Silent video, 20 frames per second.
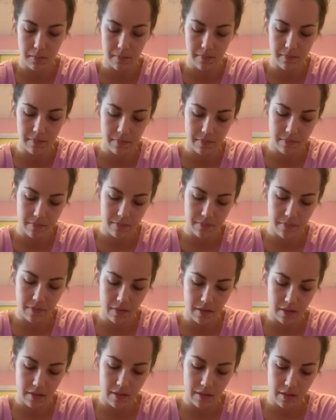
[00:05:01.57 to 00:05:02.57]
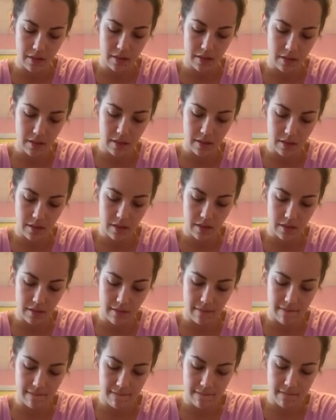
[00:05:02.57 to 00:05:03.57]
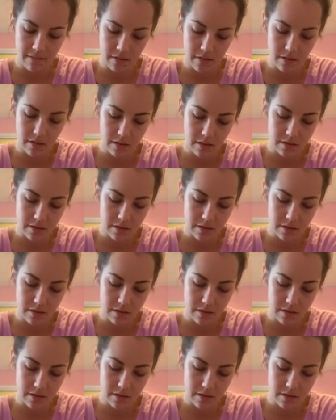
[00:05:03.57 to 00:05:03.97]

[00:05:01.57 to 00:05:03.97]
[no speech]